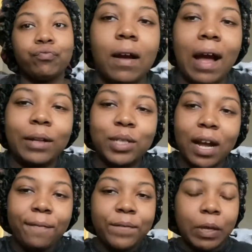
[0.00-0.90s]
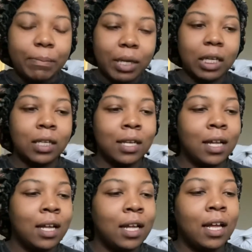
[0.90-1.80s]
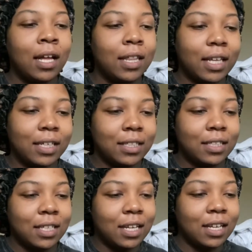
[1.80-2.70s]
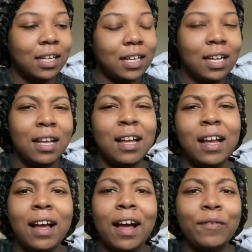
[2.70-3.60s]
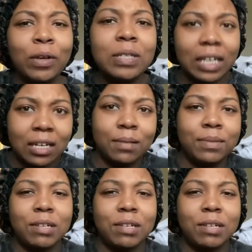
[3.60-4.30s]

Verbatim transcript: I tried filming this a few times.